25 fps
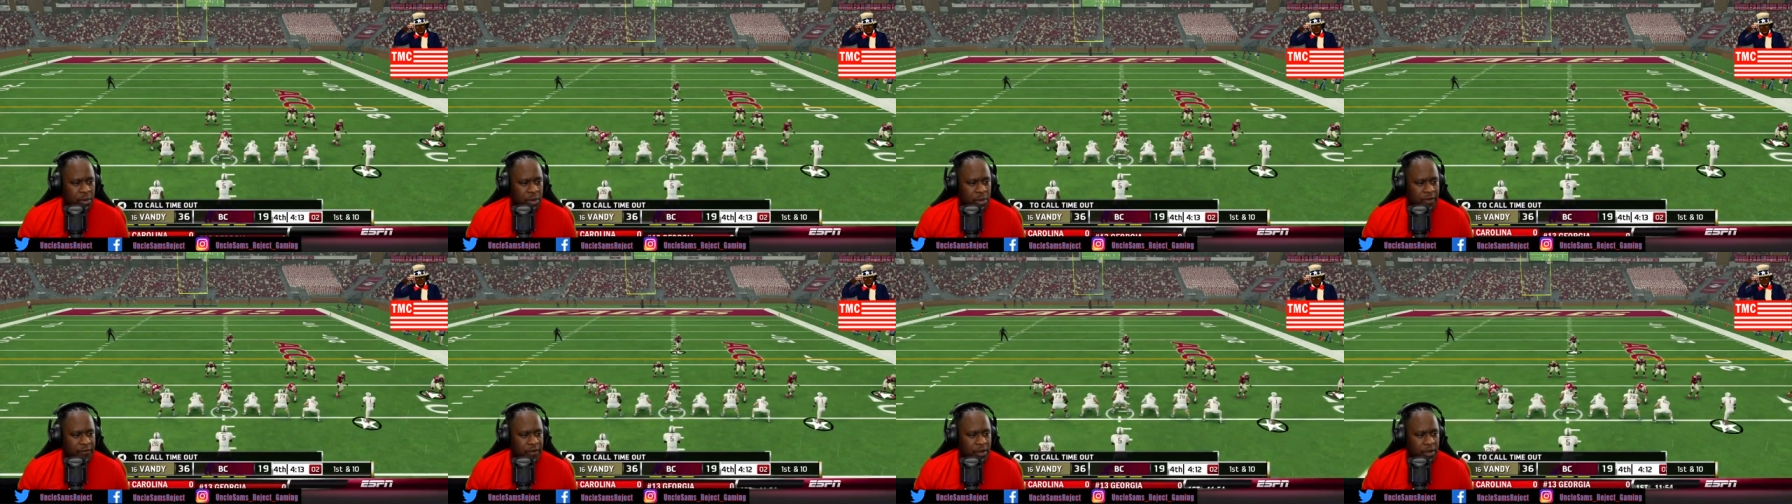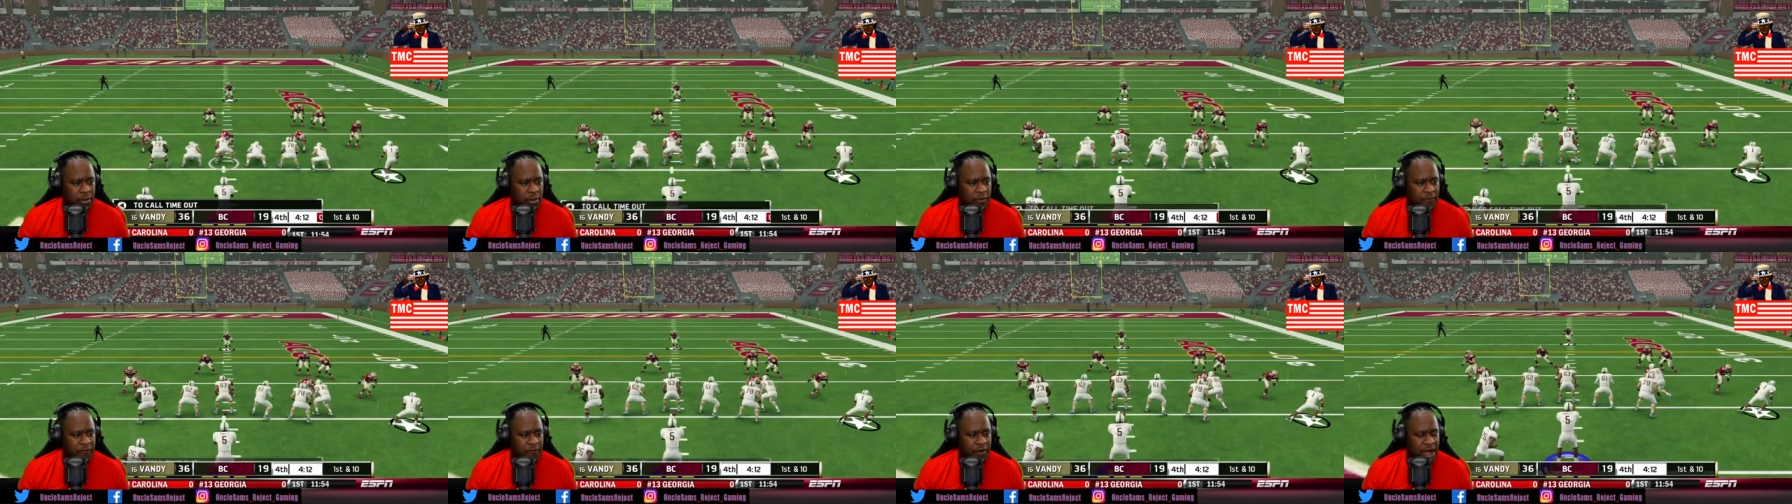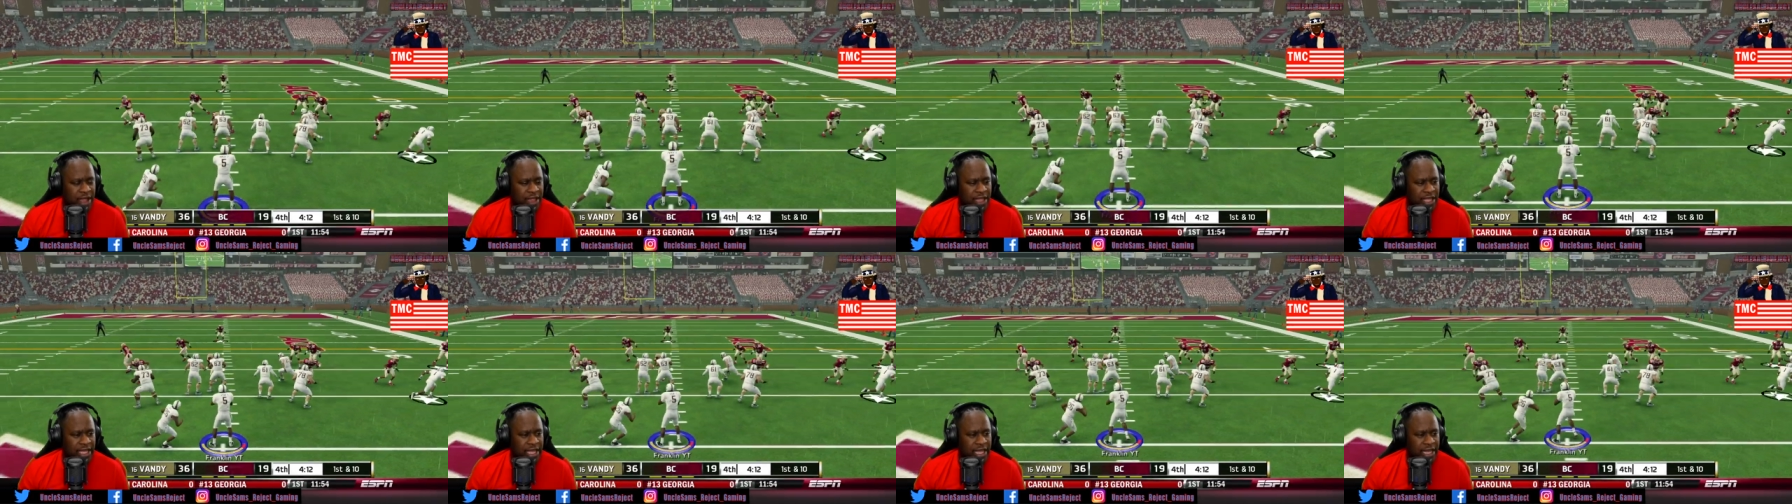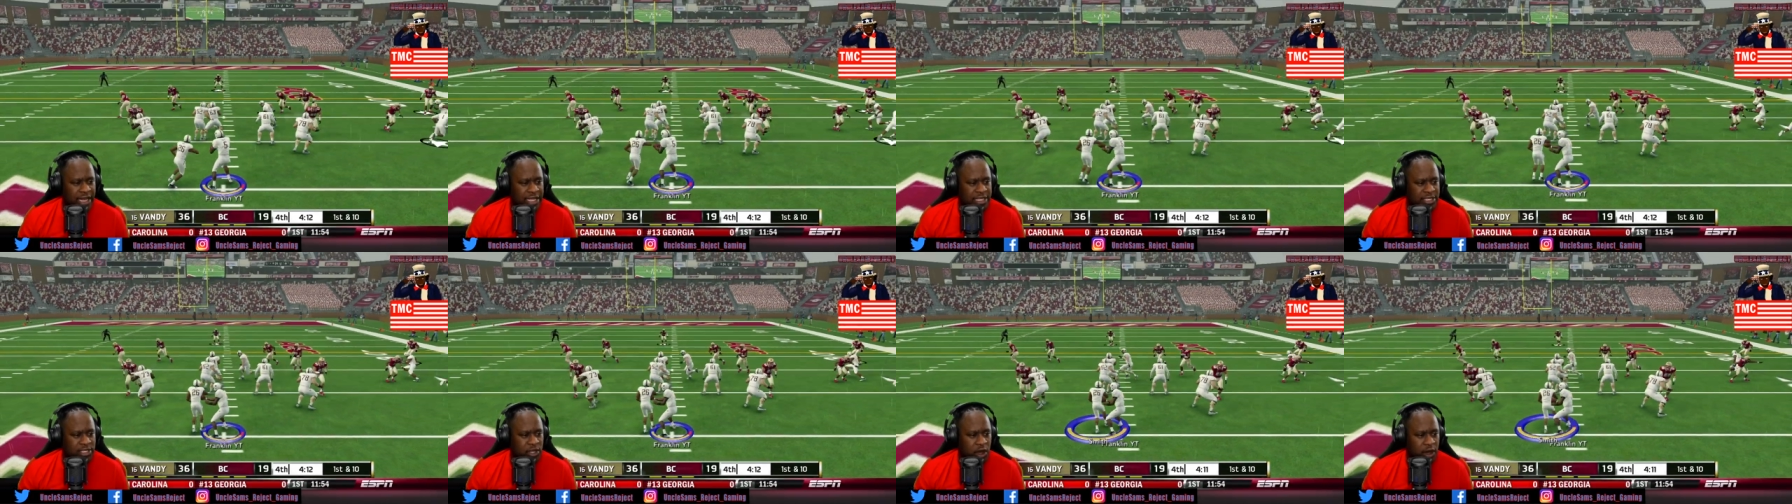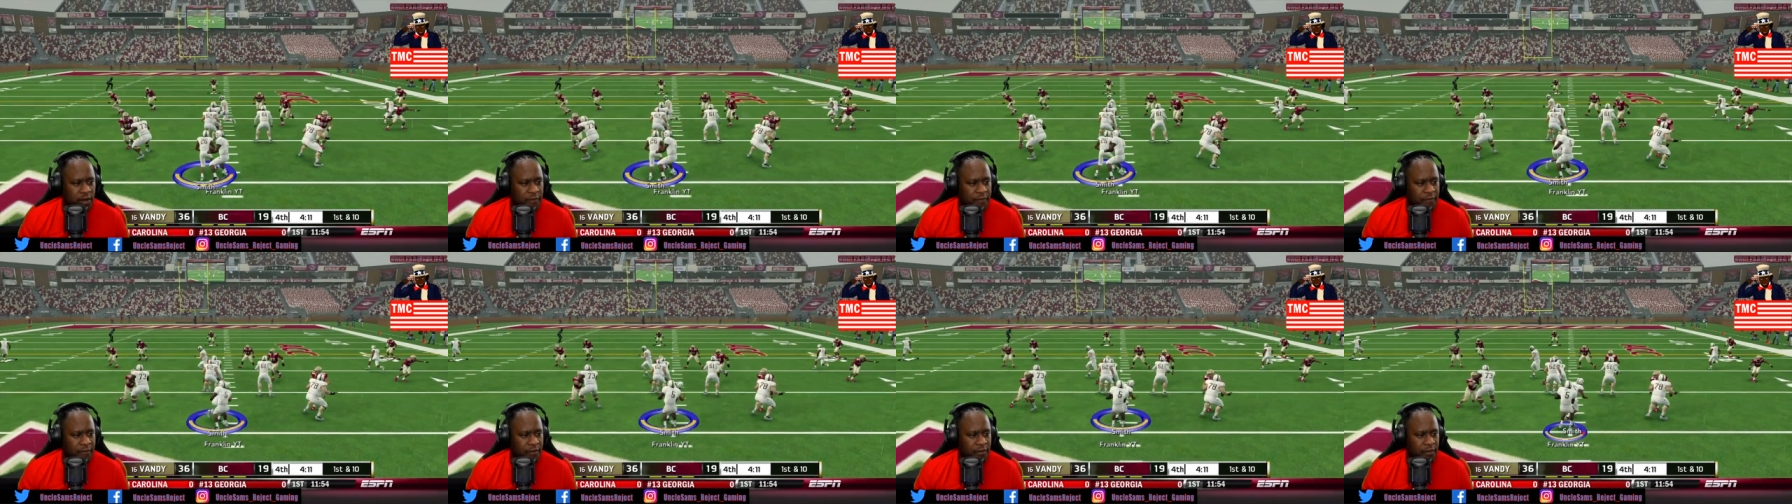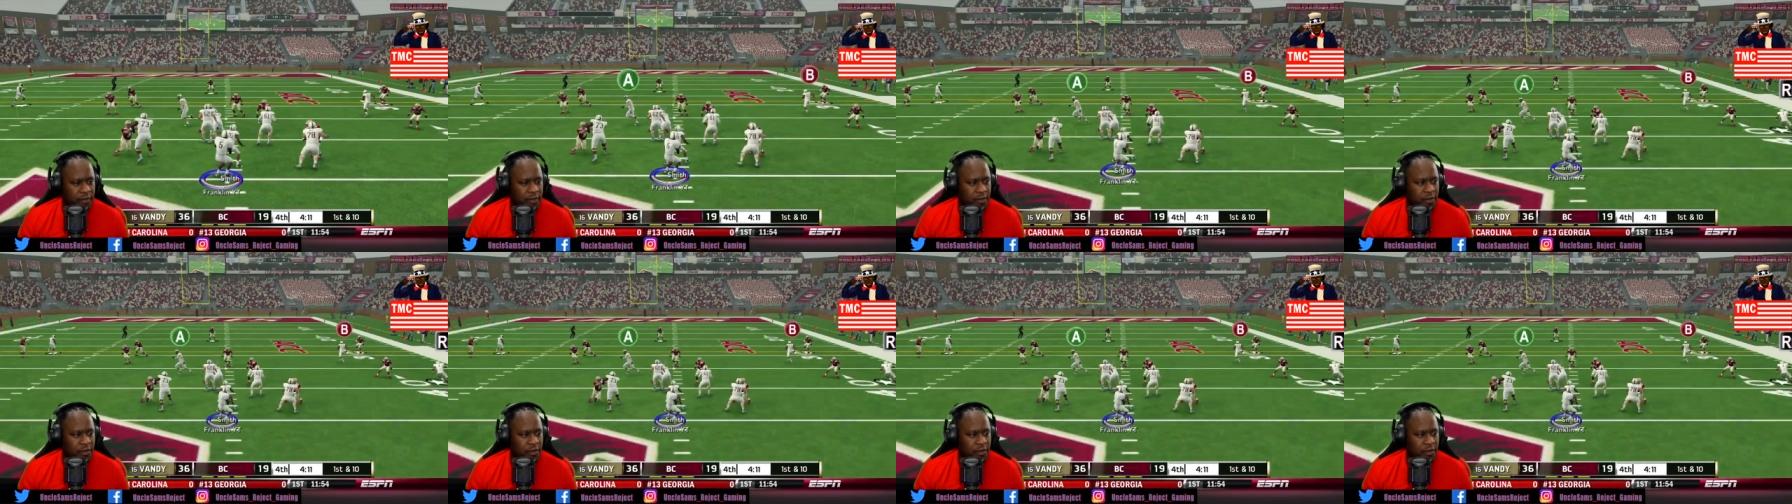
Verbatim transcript: Can we can we finally get this off?